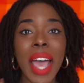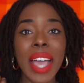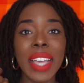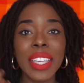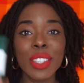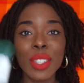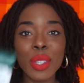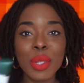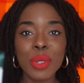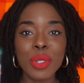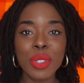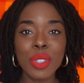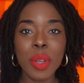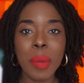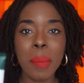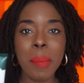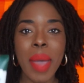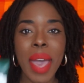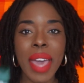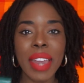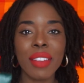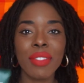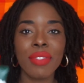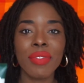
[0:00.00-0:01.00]
I use their
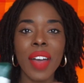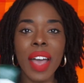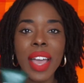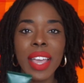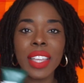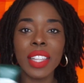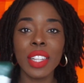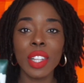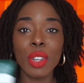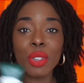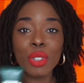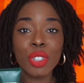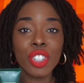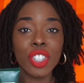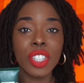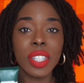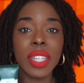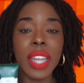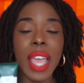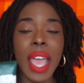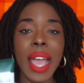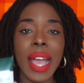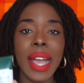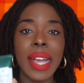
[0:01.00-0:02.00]
mattifying
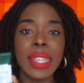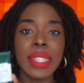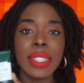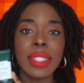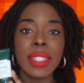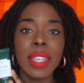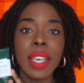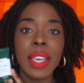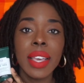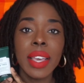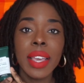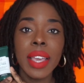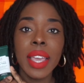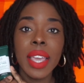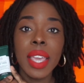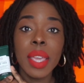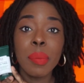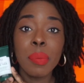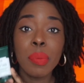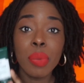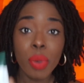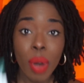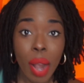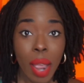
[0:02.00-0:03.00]
lotion as
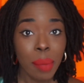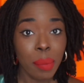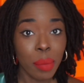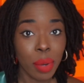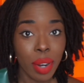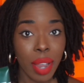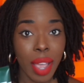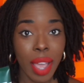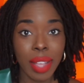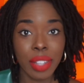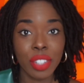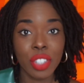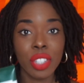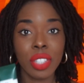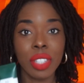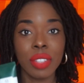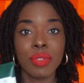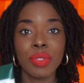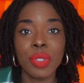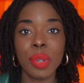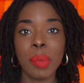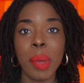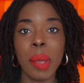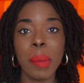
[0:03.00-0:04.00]
a primer actually
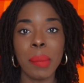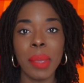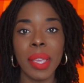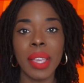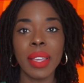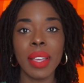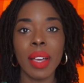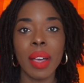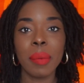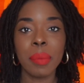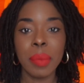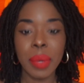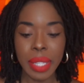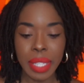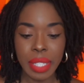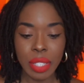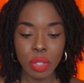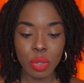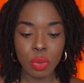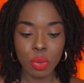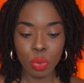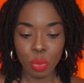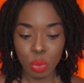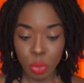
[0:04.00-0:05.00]
for my makeup.
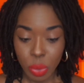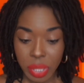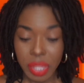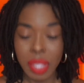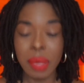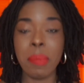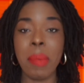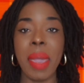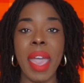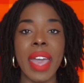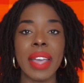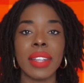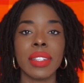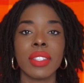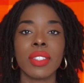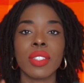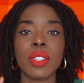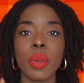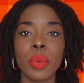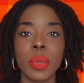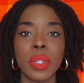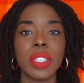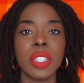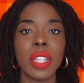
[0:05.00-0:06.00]
It's really matte,
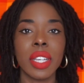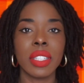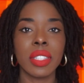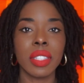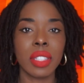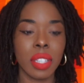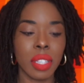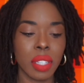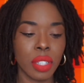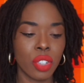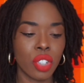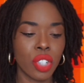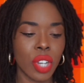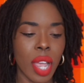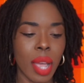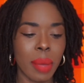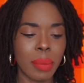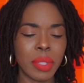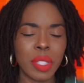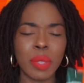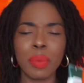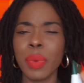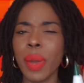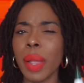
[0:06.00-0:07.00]
so it does a good
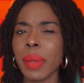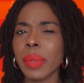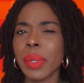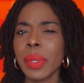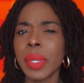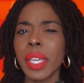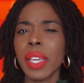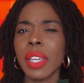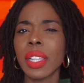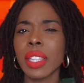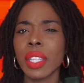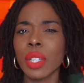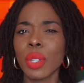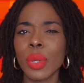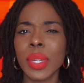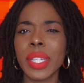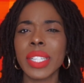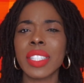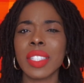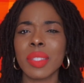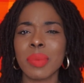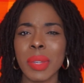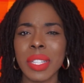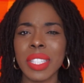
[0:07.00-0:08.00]
job. It's probably a little
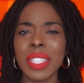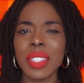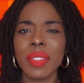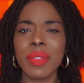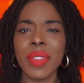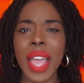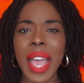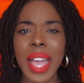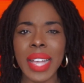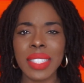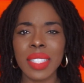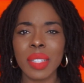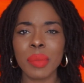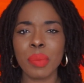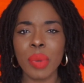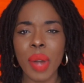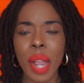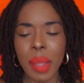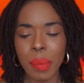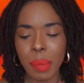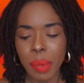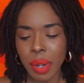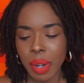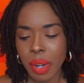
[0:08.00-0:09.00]
expensive as a
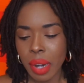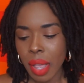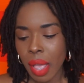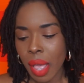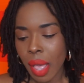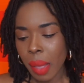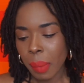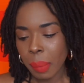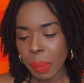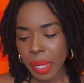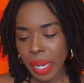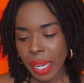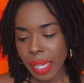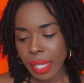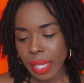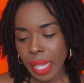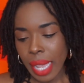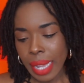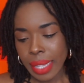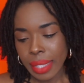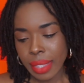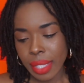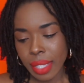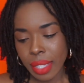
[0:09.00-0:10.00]
primer, but I
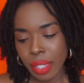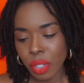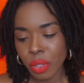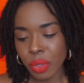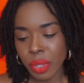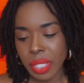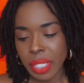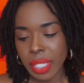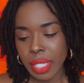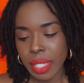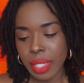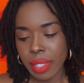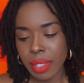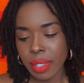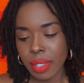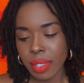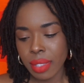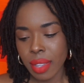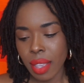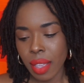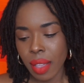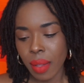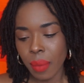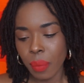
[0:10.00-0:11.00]
like the
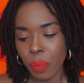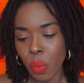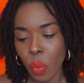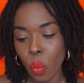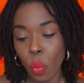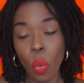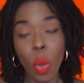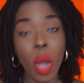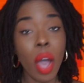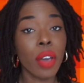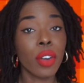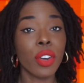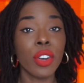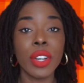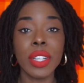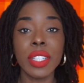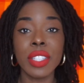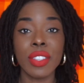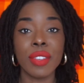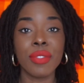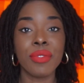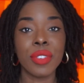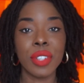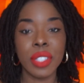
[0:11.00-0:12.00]
ingredients. Water
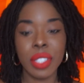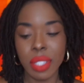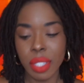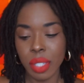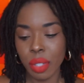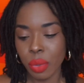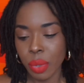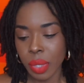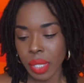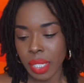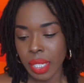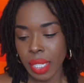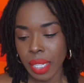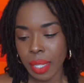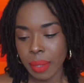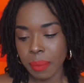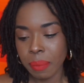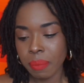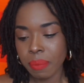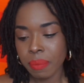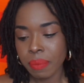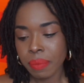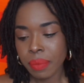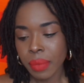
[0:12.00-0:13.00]
is the first
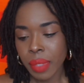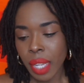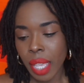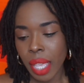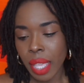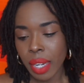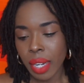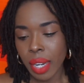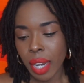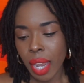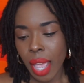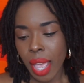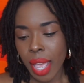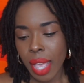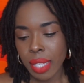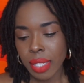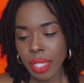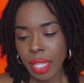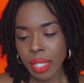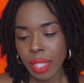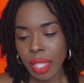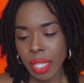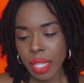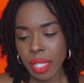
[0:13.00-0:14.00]
ingredient, and it
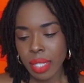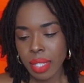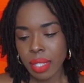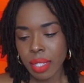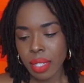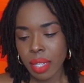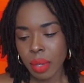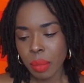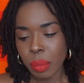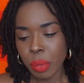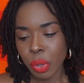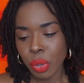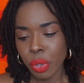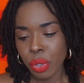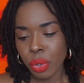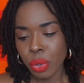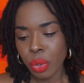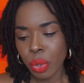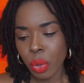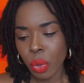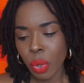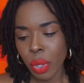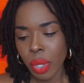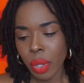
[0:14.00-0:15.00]
has, I think it's
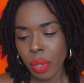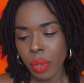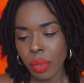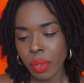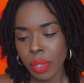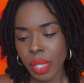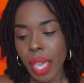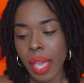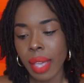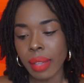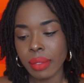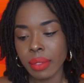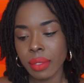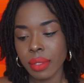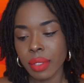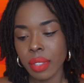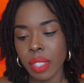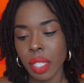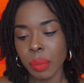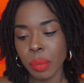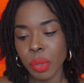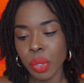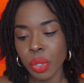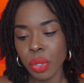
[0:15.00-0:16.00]
Tamunu oil. Yeah,
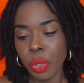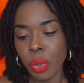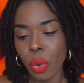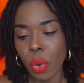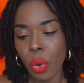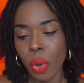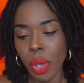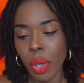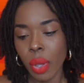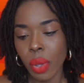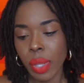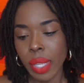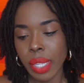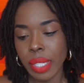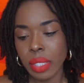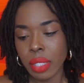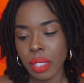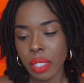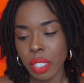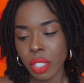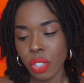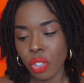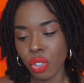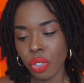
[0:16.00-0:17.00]
Tamunu oil and
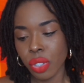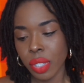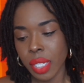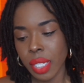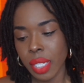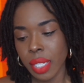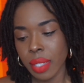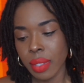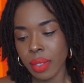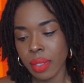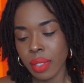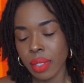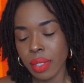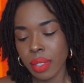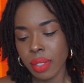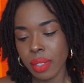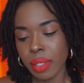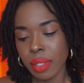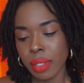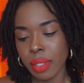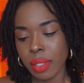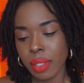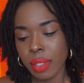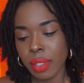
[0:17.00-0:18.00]
tea tree
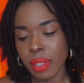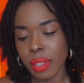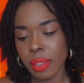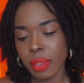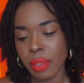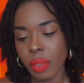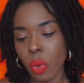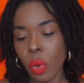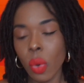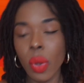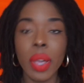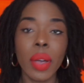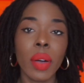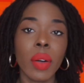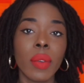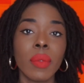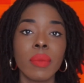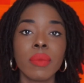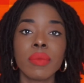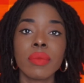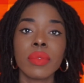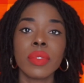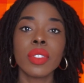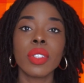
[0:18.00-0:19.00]

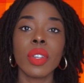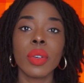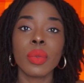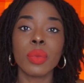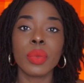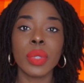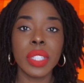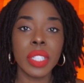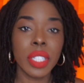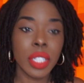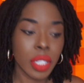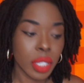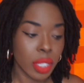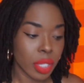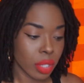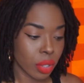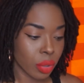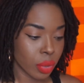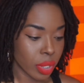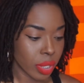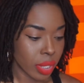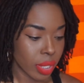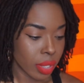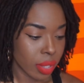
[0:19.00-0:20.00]
oil. So really good
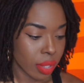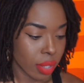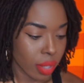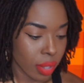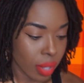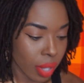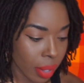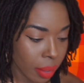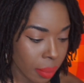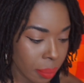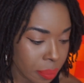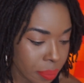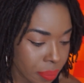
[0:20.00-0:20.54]
ingredients in there.